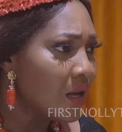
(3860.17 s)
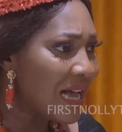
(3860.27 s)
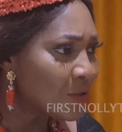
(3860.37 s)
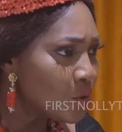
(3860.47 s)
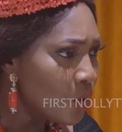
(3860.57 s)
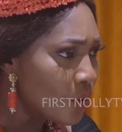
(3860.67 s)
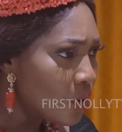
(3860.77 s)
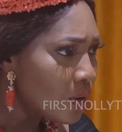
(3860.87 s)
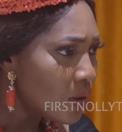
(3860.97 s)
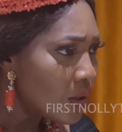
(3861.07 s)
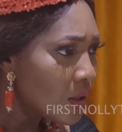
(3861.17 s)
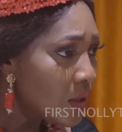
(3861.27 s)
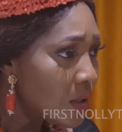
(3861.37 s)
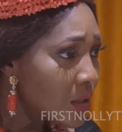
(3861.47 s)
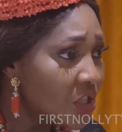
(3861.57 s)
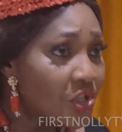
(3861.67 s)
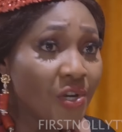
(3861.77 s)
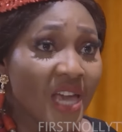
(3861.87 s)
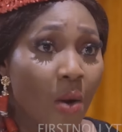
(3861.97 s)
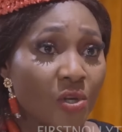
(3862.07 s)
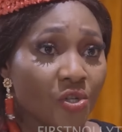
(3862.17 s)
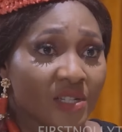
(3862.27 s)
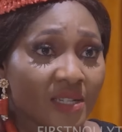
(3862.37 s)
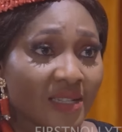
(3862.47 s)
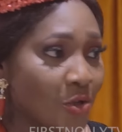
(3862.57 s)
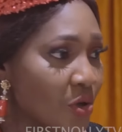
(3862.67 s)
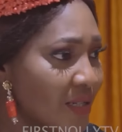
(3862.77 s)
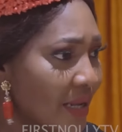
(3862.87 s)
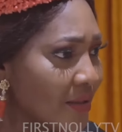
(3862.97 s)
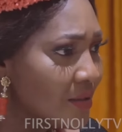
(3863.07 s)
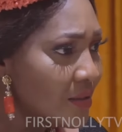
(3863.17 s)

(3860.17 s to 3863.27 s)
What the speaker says: Adugo, did you hear what your sister just said?